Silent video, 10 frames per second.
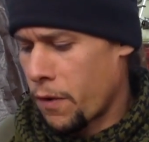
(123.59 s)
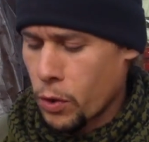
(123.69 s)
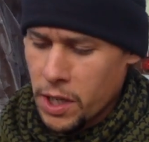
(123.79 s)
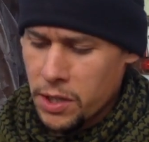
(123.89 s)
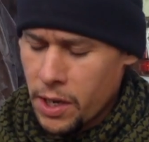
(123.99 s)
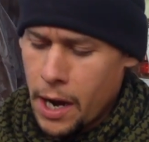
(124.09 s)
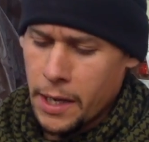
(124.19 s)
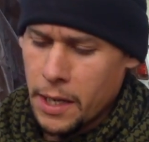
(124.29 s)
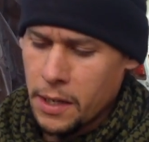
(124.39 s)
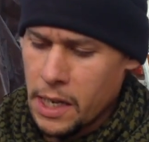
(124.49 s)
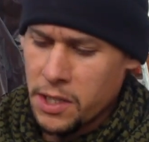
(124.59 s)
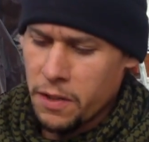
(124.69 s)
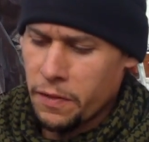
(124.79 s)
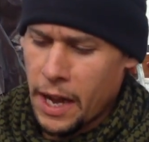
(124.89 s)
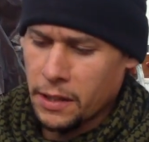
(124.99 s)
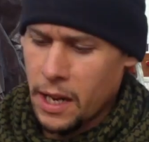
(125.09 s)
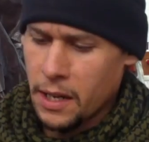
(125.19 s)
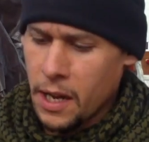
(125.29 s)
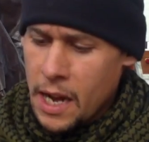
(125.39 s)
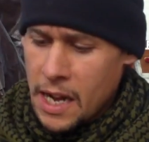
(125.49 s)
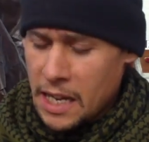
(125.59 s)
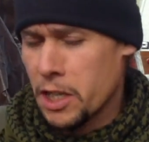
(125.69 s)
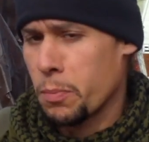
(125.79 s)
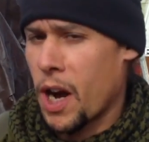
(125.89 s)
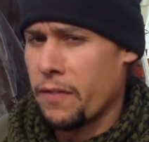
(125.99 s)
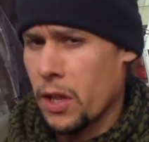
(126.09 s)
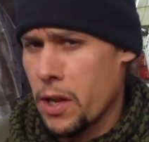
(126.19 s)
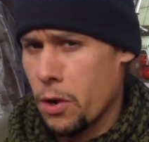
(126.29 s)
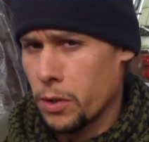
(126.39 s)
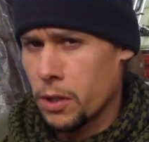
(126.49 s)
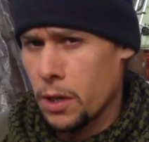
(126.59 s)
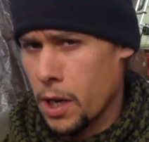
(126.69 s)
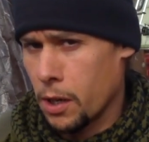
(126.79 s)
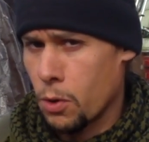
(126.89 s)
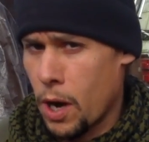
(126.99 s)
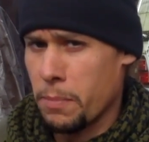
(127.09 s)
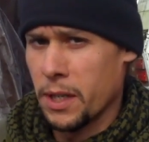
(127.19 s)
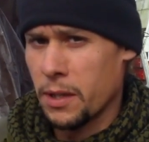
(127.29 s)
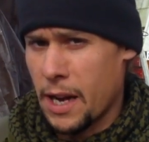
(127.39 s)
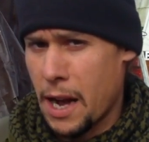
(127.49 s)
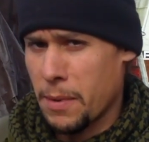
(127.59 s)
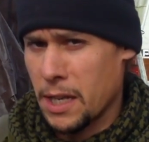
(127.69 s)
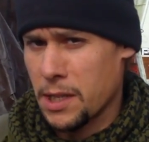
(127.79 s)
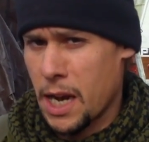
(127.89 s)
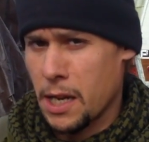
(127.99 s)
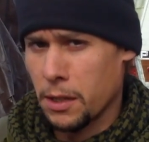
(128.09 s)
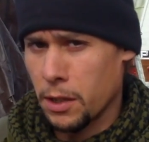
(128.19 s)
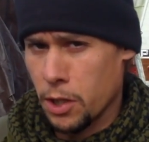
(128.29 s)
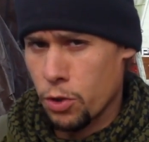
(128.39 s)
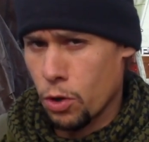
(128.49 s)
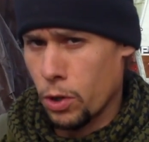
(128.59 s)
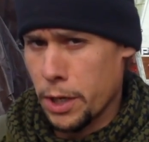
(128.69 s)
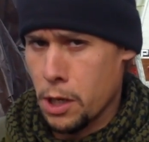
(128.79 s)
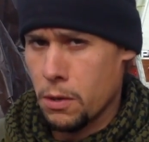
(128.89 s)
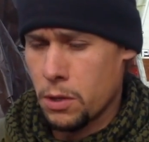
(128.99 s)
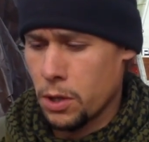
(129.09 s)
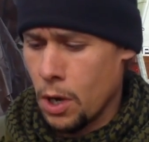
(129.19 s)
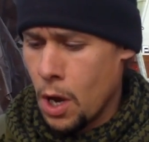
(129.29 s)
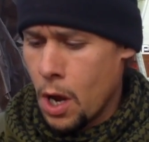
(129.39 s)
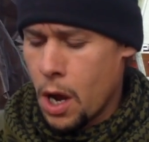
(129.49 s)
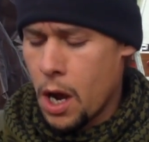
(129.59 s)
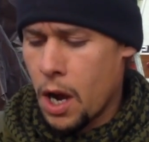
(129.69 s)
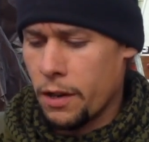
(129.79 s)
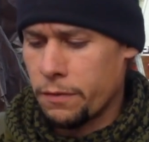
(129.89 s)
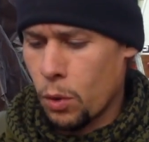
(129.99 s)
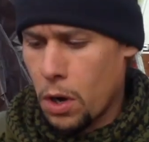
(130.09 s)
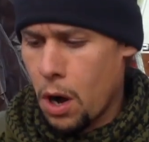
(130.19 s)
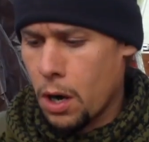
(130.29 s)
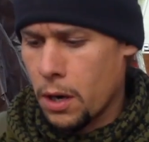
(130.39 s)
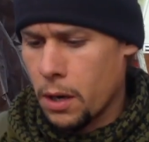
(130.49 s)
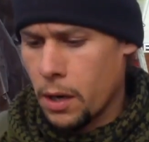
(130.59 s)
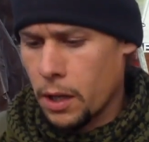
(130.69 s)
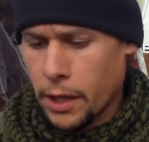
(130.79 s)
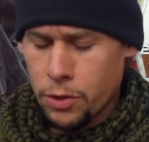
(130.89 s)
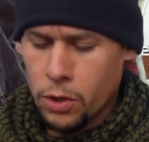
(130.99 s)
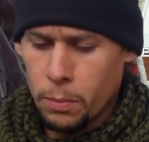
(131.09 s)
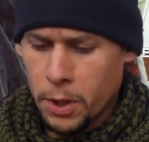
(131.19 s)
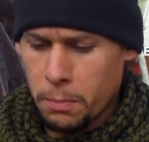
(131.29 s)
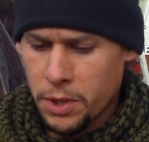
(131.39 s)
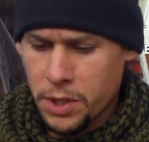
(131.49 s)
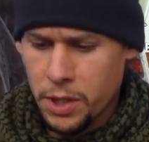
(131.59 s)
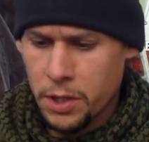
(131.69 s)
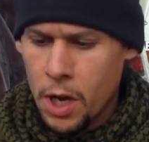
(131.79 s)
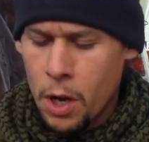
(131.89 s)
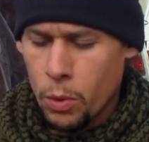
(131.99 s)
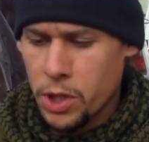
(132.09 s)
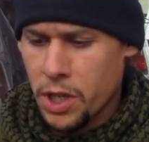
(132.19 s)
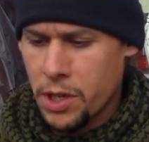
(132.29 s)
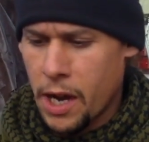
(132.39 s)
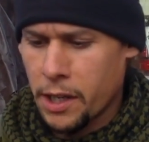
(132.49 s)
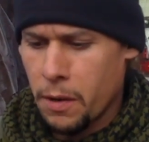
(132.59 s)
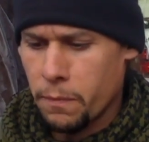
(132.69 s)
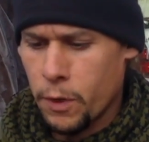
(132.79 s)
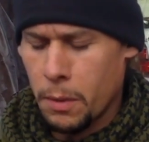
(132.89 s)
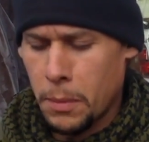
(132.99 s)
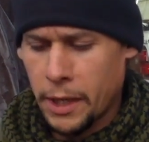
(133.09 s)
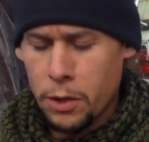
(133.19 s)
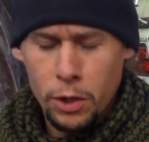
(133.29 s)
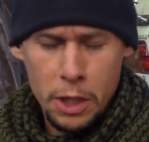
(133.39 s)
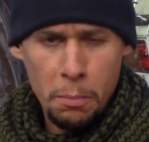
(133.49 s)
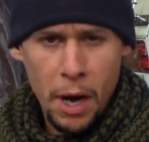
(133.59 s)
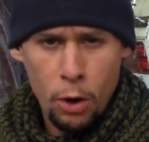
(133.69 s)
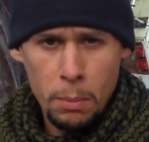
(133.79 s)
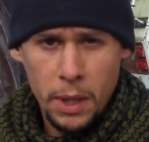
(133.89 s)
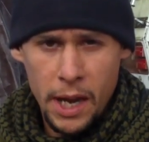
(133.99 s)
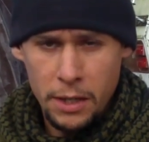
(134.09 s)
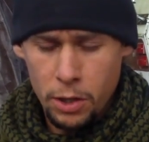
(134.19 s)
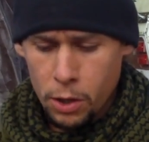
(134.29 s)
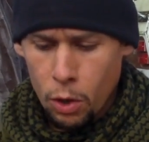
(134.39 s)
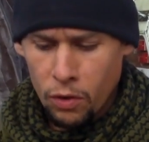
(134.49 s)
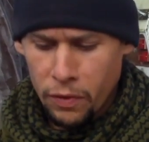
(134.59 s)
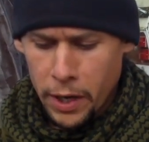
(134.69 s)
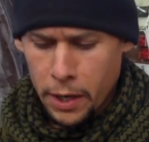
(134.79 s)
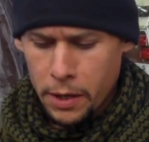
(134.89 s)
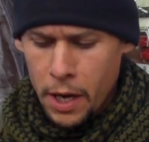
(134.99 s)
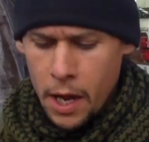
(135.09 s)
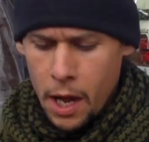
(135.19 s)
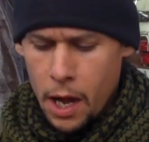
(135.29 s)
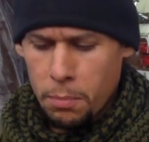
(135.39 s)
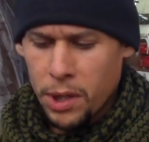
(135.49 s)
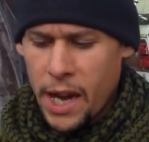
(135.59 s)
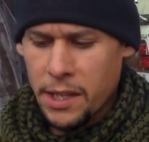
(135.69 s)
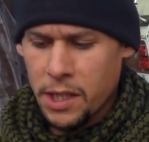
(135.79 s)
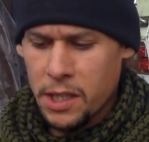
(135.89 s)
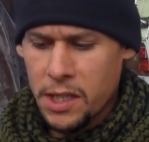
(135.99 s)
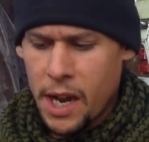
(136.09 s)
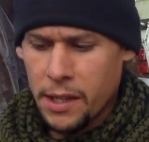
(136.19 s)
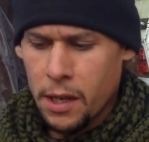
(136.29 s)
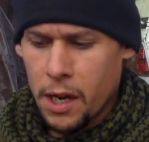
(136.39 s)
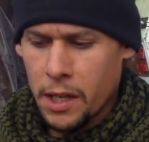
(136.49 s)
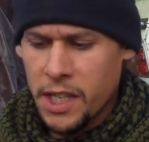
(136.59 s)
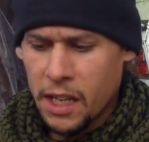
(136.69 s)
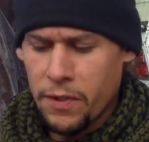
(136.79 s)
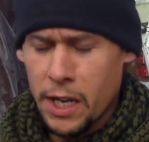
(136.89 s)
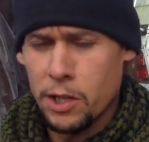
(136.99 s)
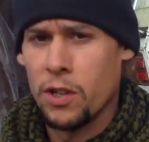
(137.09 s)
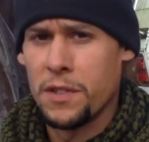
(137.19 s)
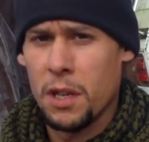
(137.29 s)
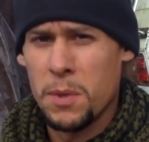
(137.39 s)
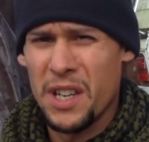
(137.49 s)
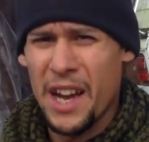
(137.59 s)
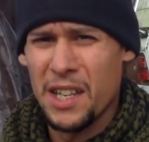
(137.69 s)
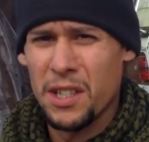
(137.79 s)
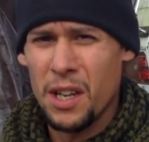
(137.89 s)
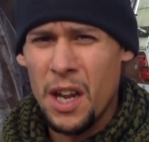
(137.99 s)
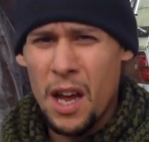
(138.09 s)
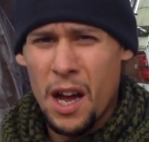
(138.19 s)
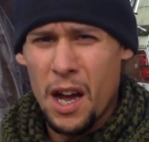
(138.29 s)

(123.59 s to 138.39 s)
focus on it is the fact that it is privately owned equipment that I maintain and control and use for our electrical purposes, which does not come from like a nuclear power plant or coal-fired plant. It does not take advantage of subsidized